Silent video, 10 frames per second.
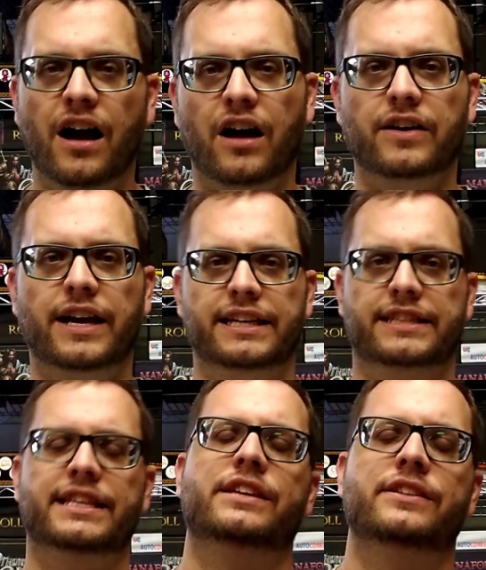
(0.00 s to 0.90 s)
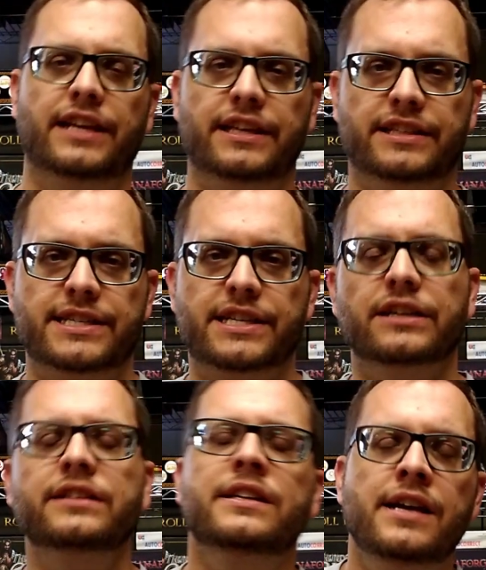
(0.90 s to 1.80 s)
All right, thank you, Layla
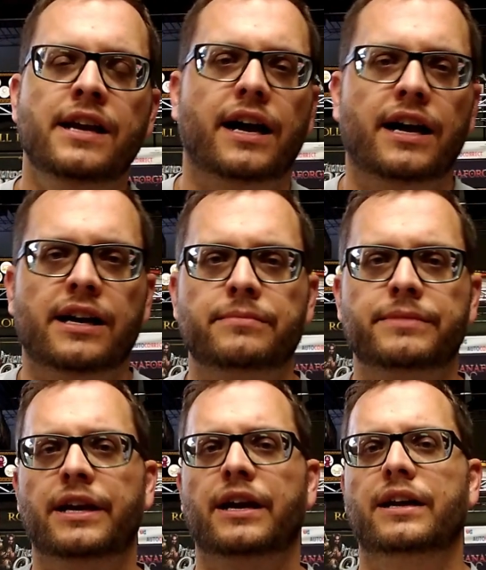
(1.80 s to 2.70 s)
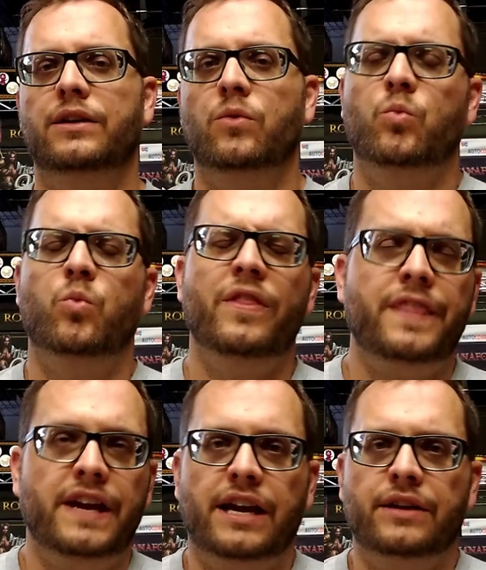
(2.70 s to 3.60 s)
dear. One
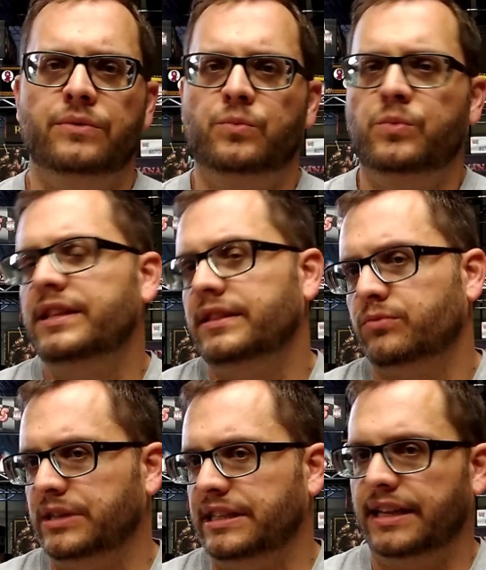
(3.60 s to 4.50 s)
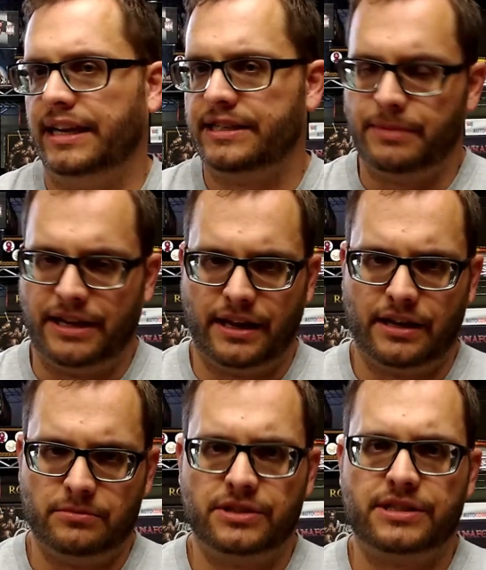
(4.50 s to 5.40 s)
thing we really liked about
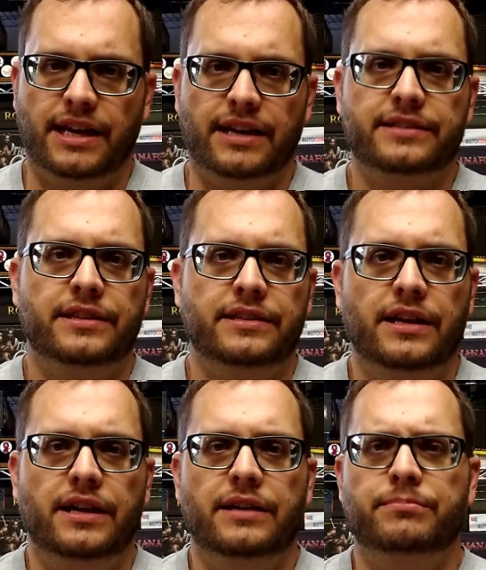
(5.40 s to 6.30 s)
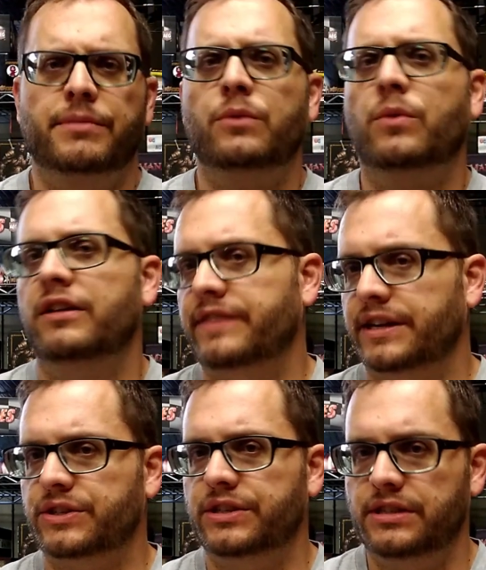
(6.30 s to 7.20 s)
Animal Snacks, and my wife
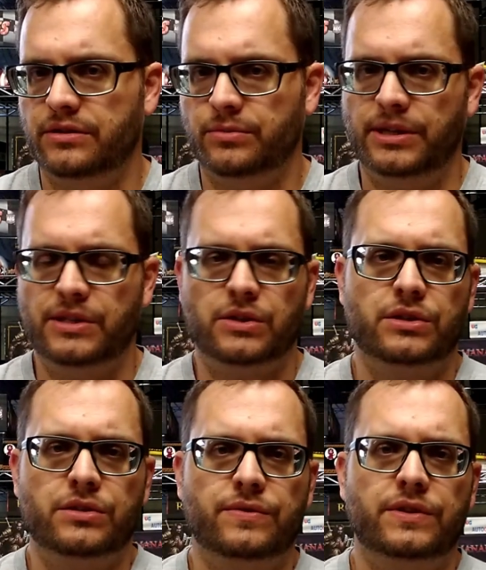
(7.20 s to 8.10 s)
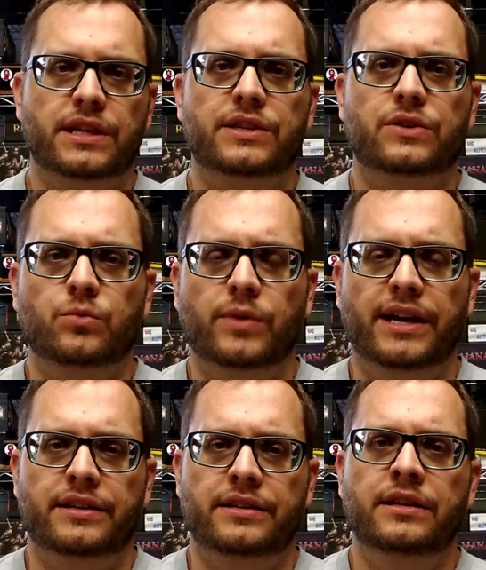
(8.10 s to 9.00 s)
actually did the research for this
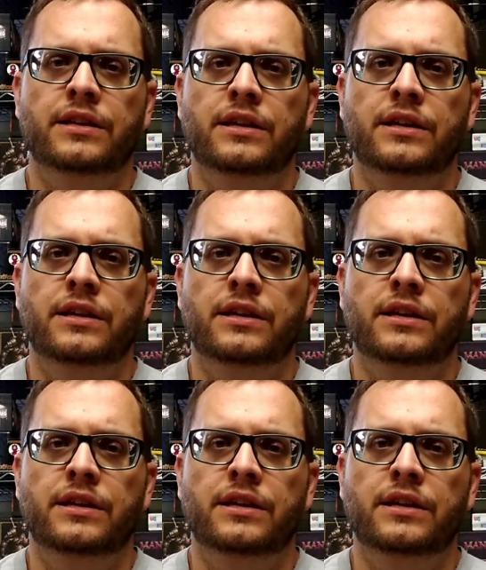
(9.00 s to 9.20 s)
when